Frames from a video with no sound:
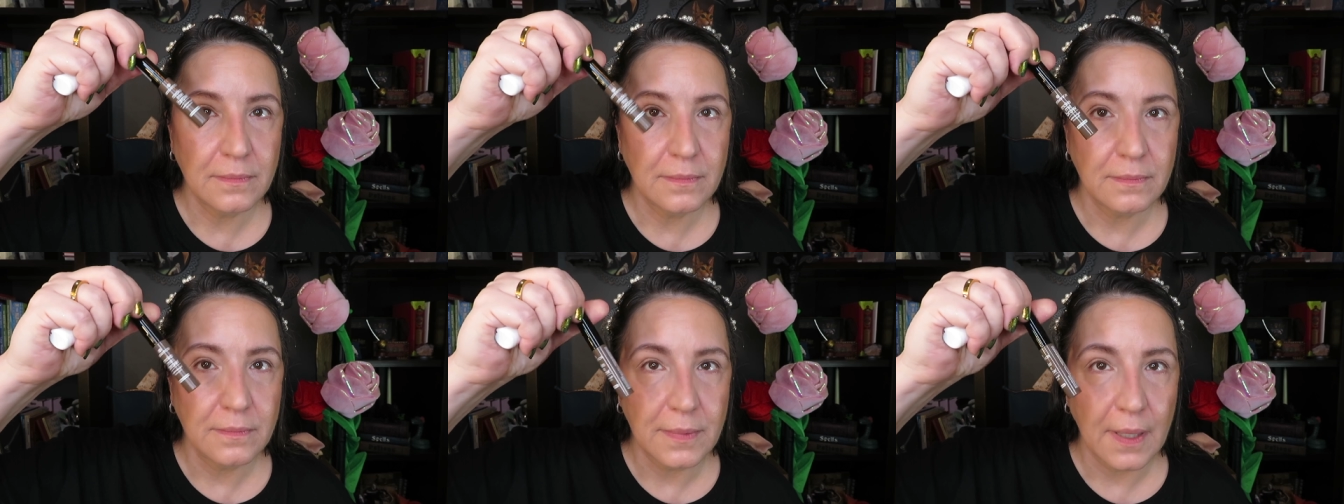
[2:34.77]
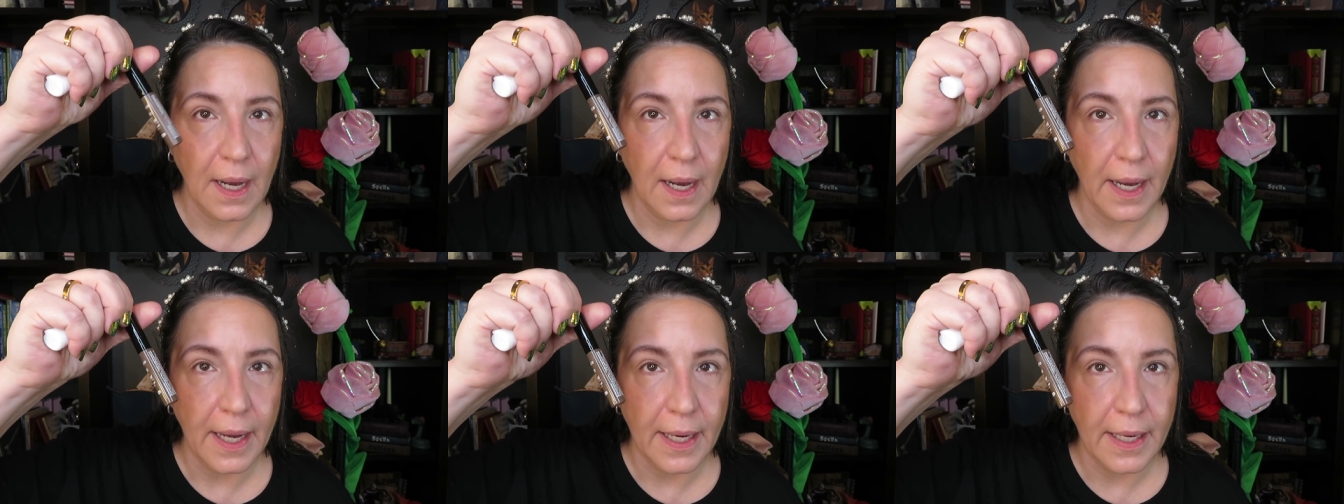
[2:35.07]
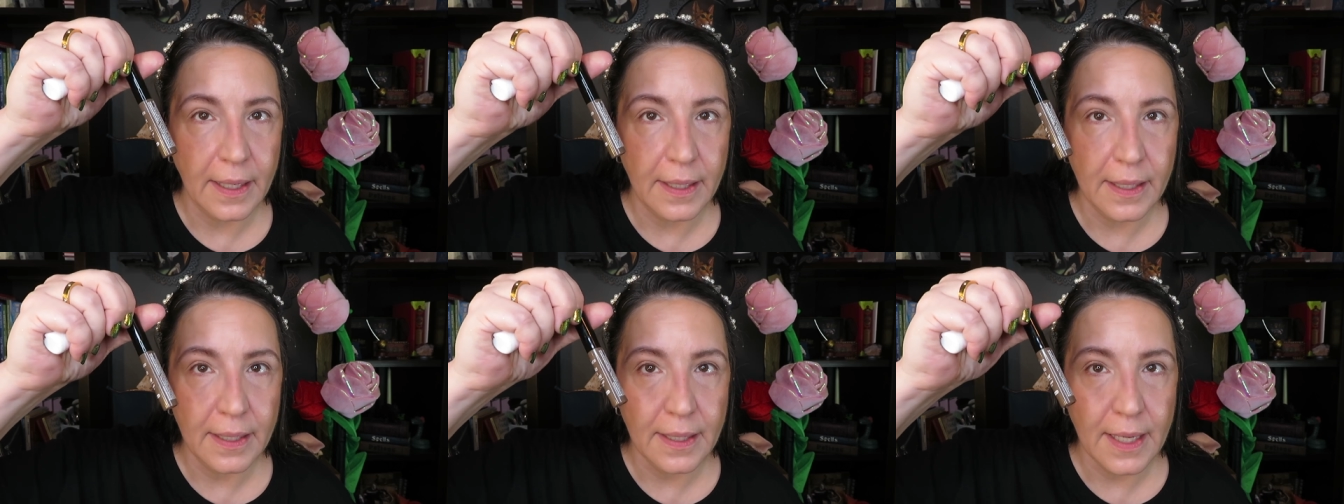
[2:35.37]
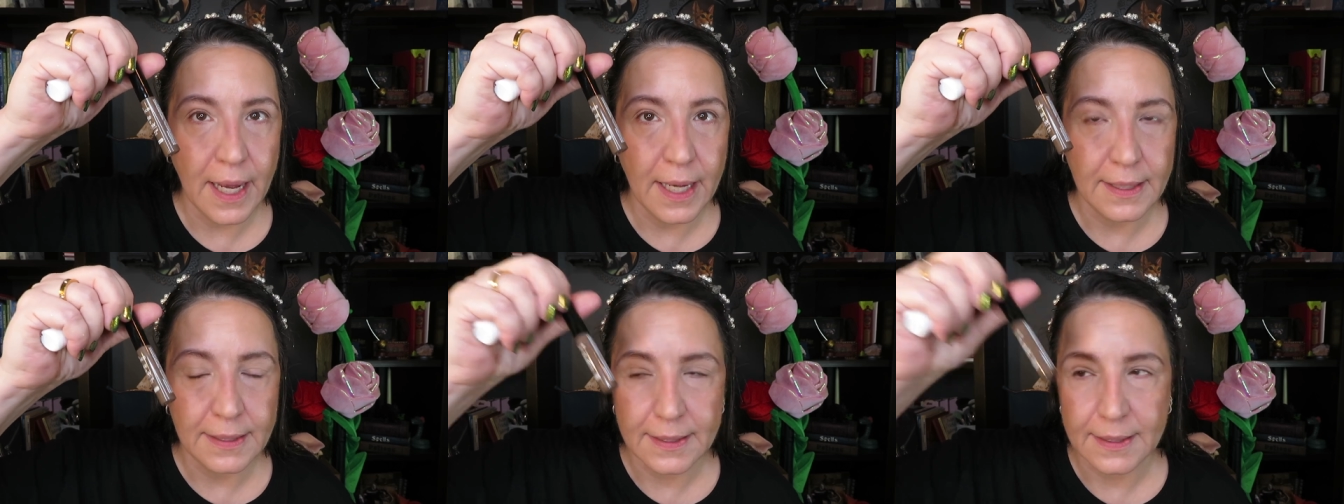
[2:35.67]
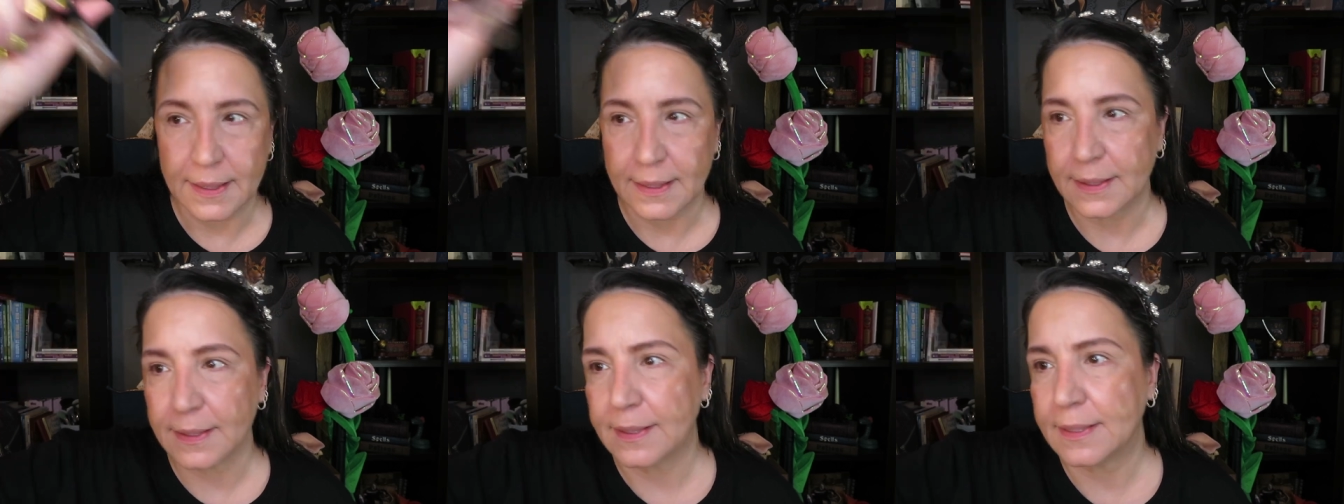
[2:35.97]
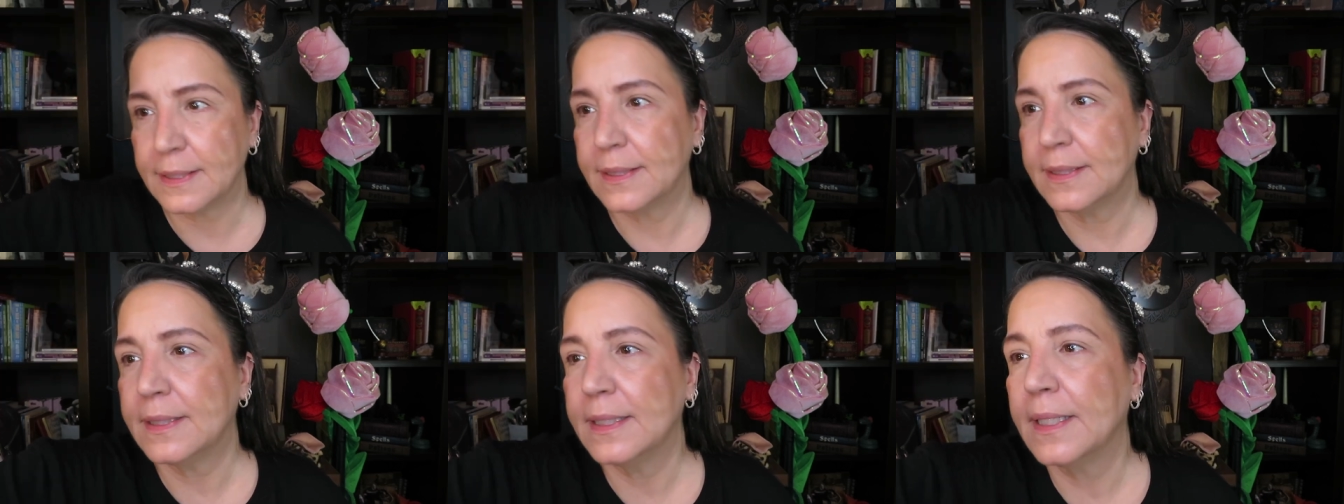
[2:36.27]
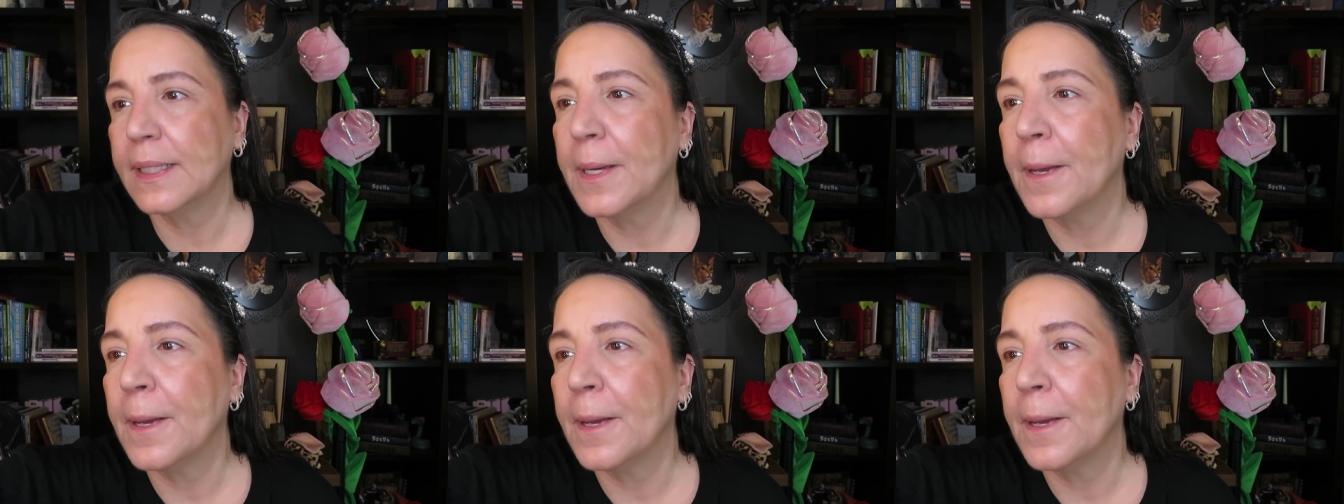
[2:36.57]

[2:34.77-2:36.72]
my essence.